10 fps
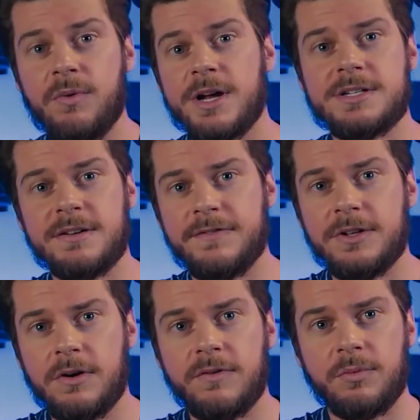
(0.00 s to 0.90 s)
don't want you to
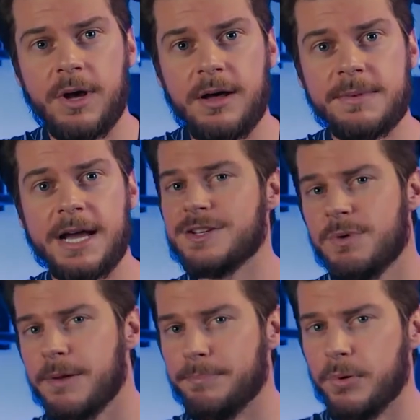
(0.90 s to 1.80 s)
feel overwhelmed. I just
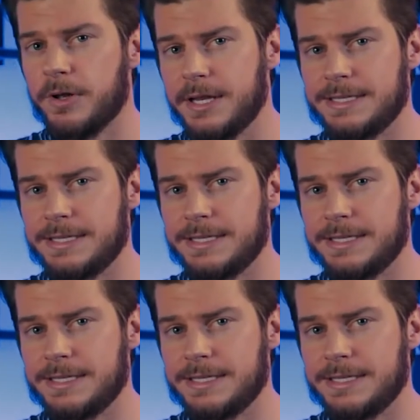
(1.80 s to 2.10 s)
want to boil